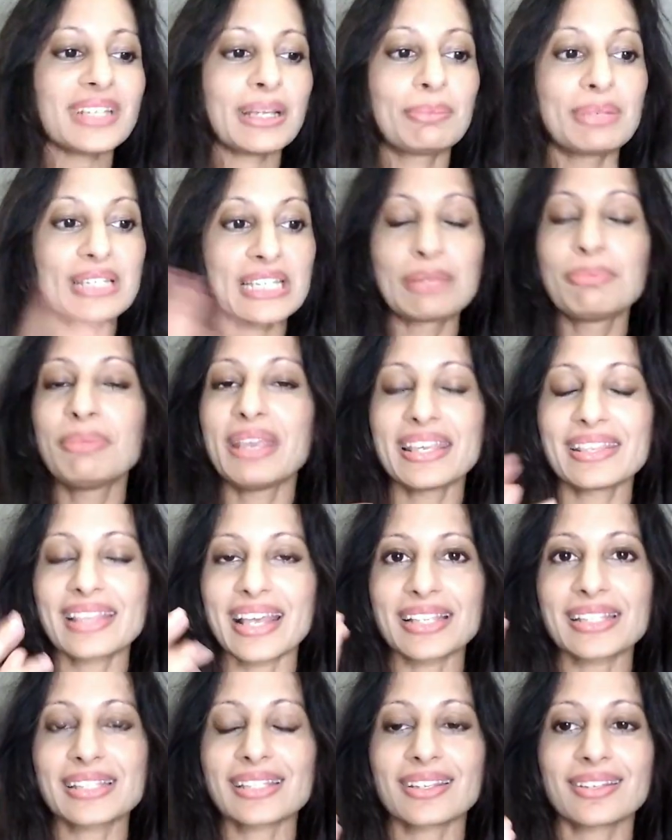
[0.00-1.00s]
But to me,
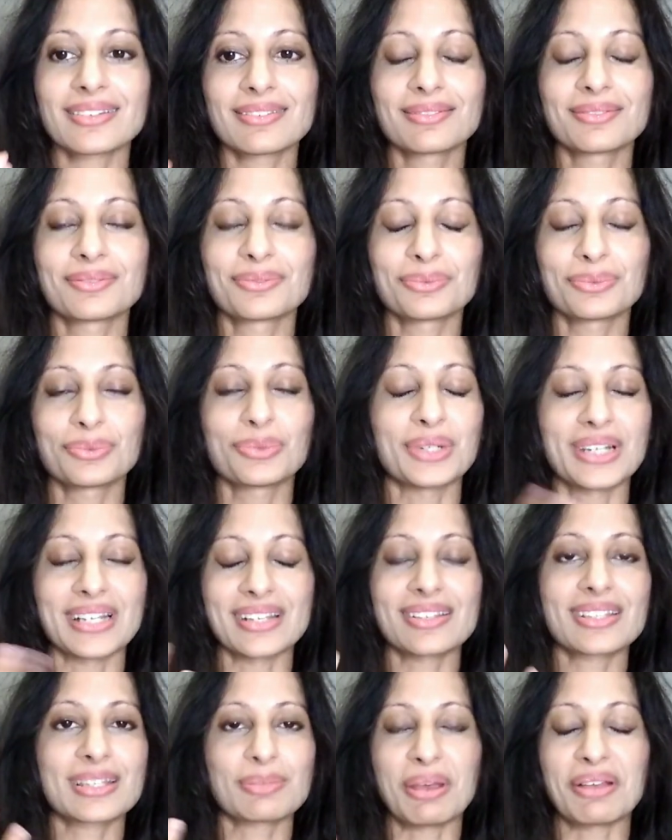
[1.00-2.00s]
that's what
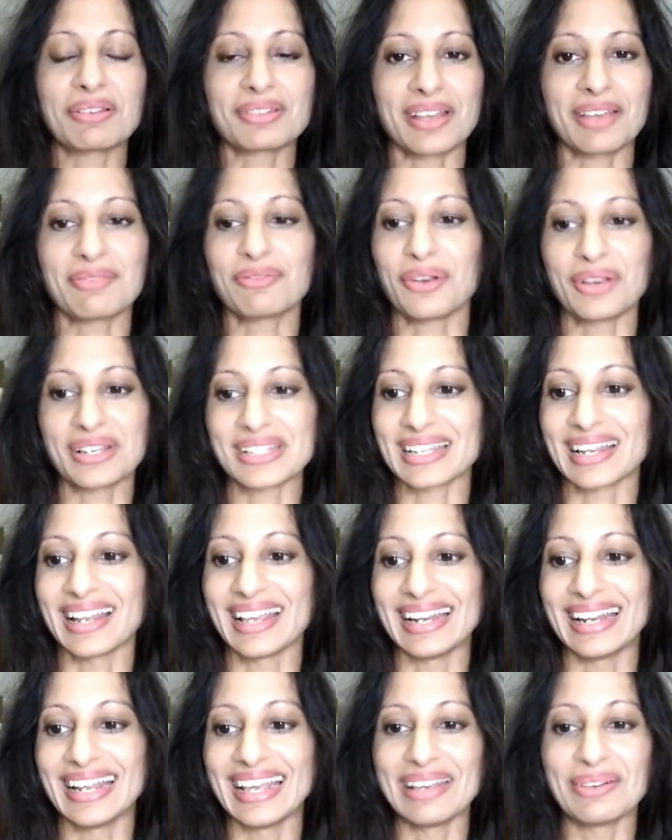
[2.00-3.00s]
it smells like very
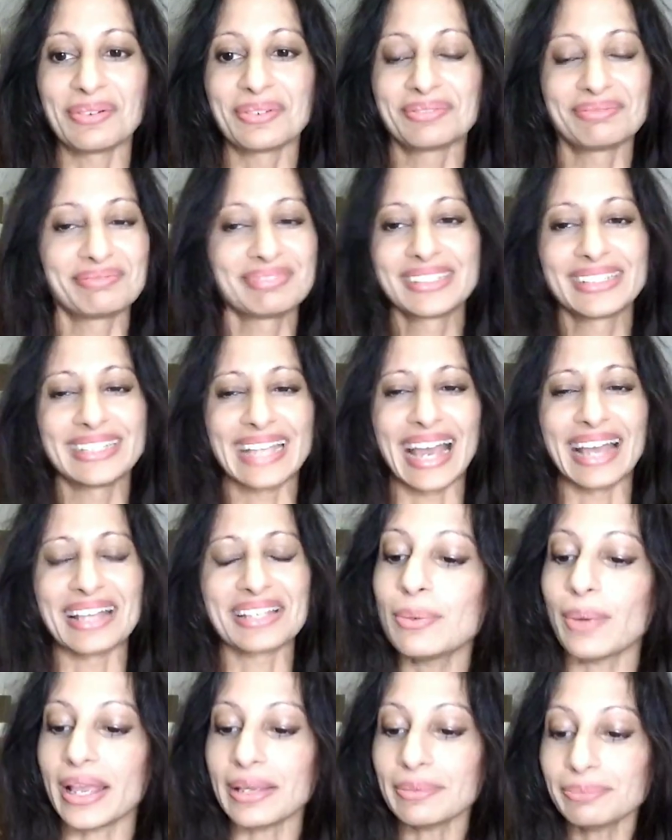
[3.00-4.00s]
slightly. Yeah.
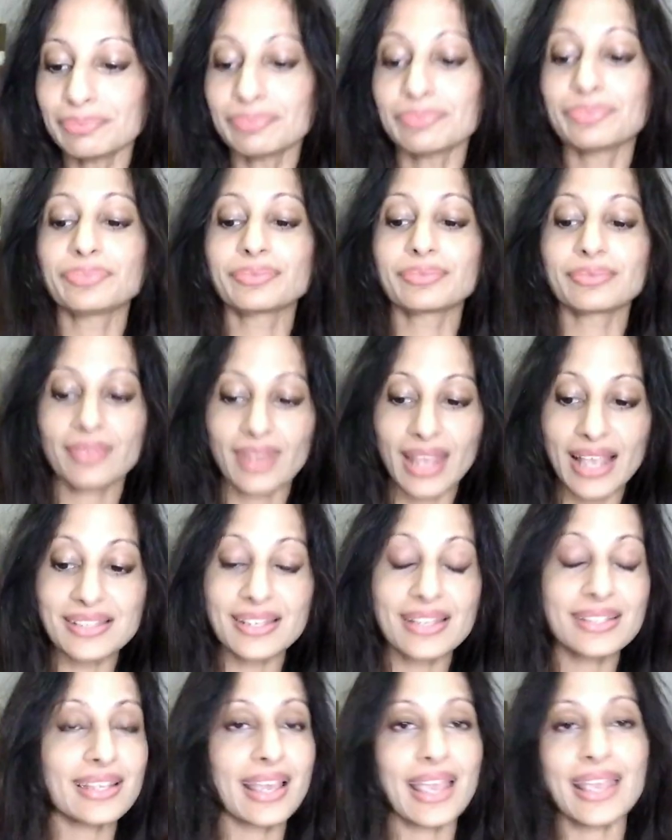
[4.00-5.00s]
Anyway, as
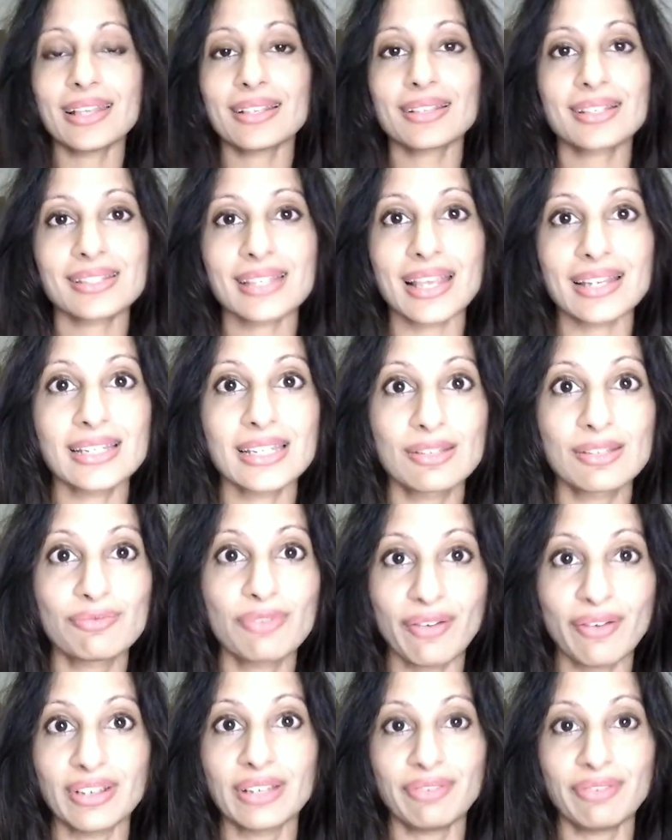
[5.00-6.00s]
I say, the scent is
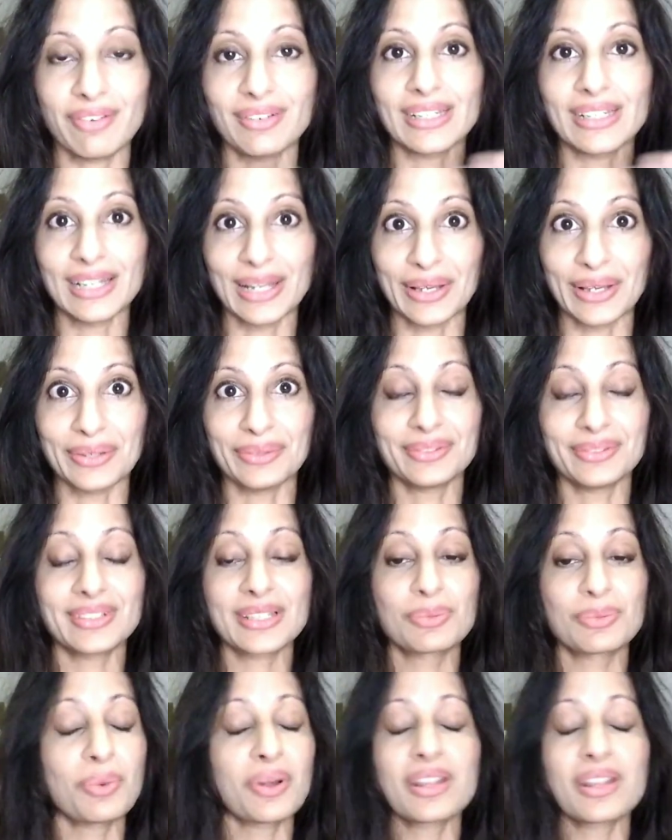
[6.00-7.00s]
very, very low.
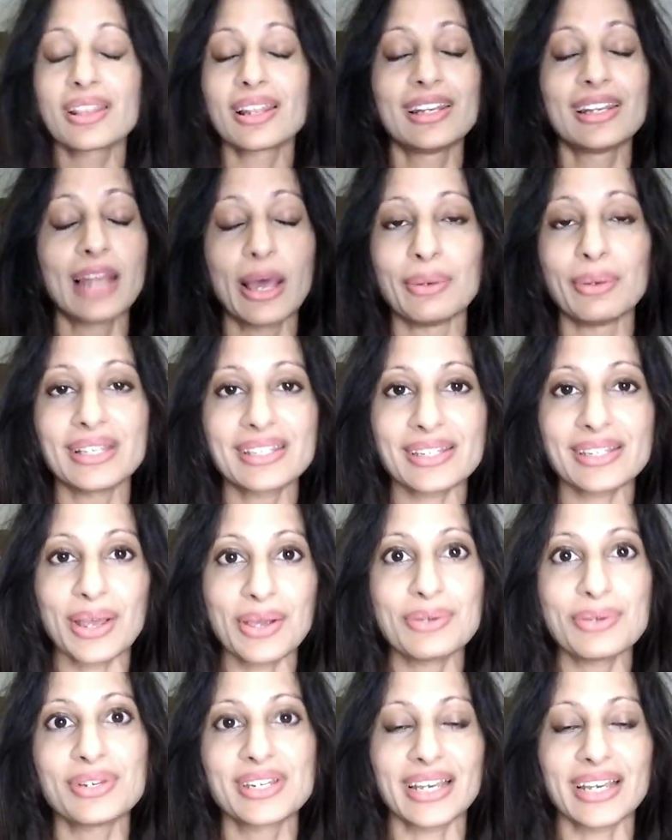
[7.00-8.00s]
It's one of the lowest
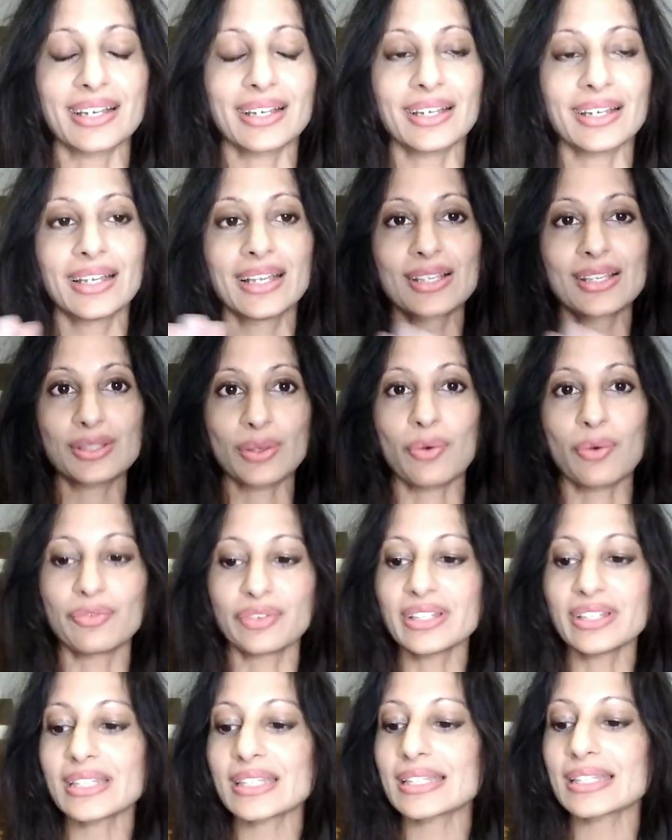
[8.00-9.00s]
odour
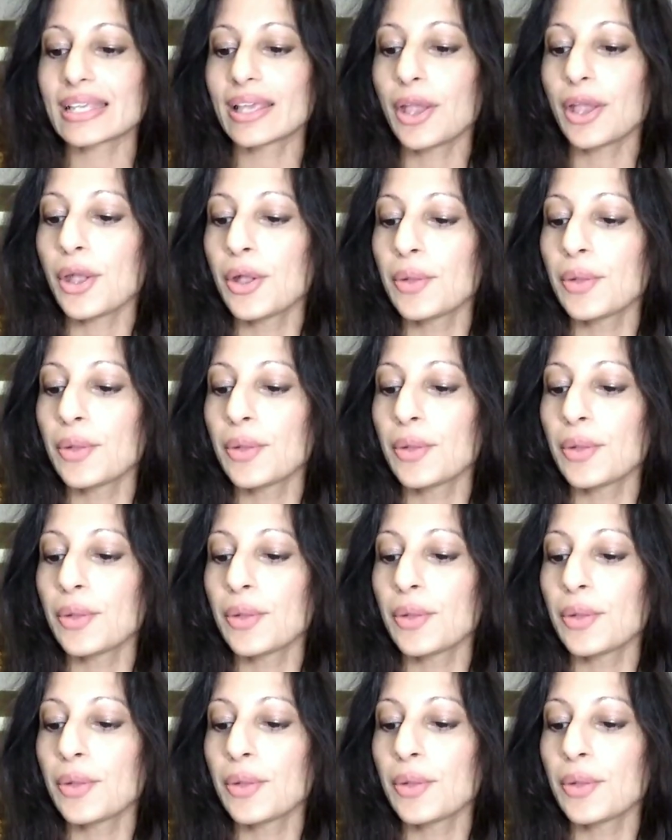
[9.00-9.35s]
solvents.